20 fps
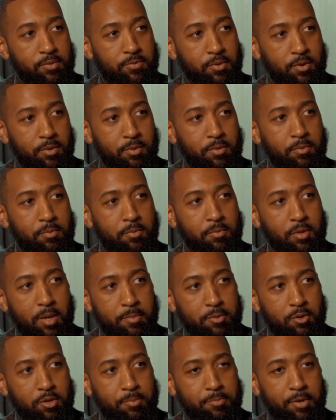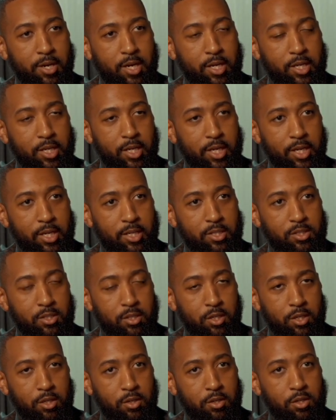for coming on the podcast
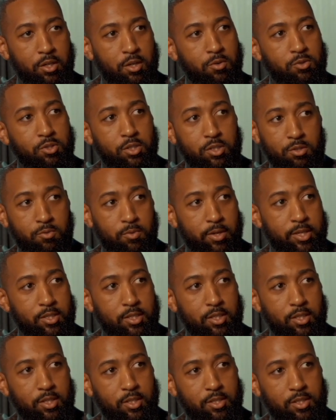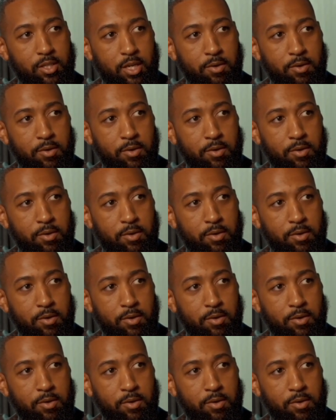and, you know, just gracing this.